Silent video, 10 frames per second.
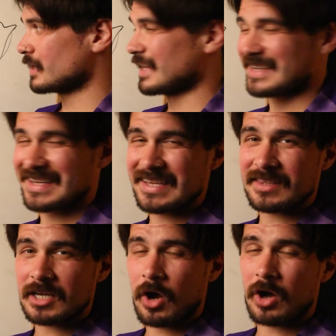And
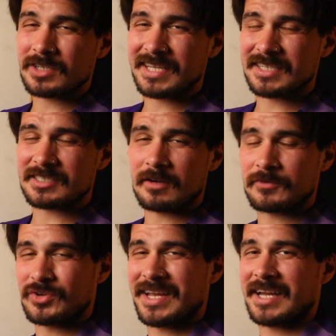in the contents of
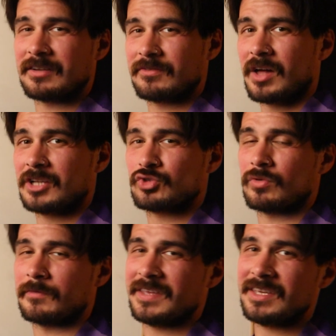your negative thoughts
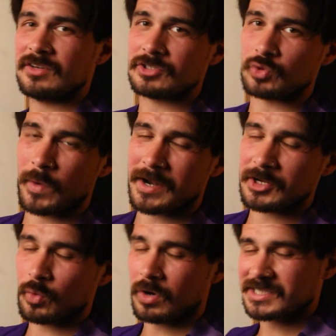reveals where
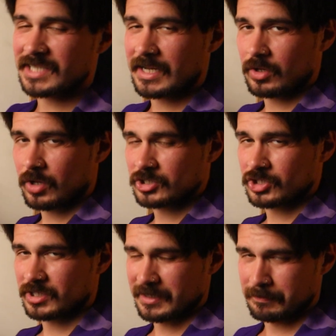you are
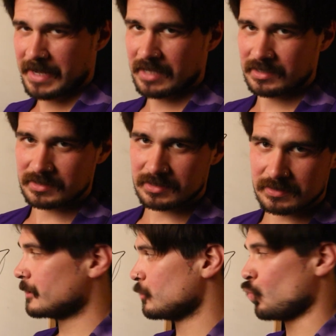psychologically imbalanced,
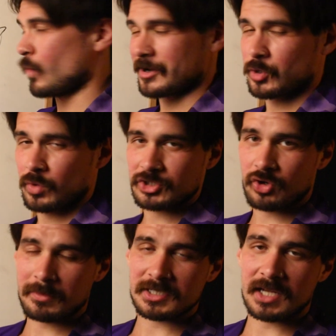where you are
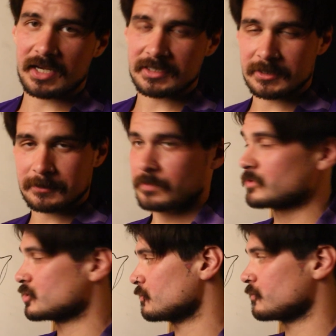traumatized.
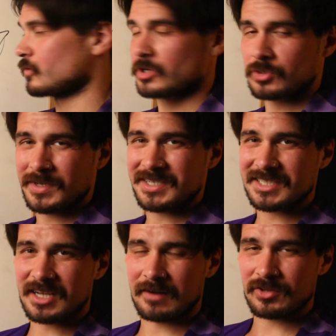So first we
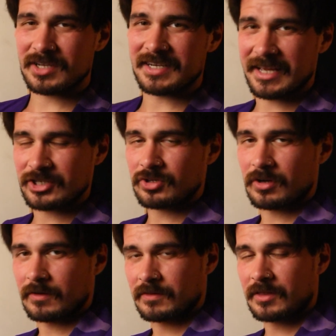discover the nature
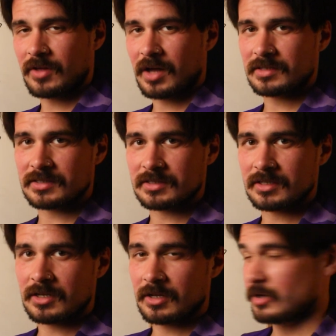of the thoughts.
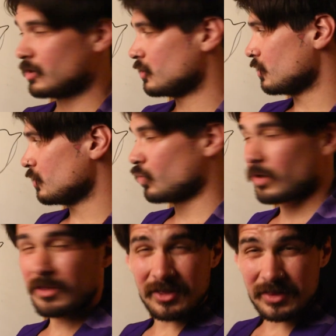
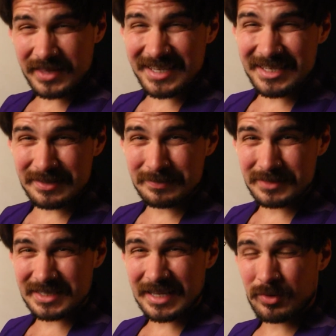What are the
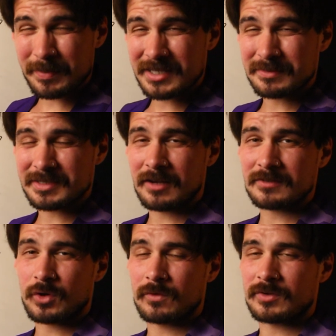themes that repeat
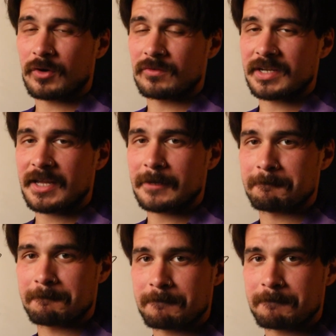themselves over and over again?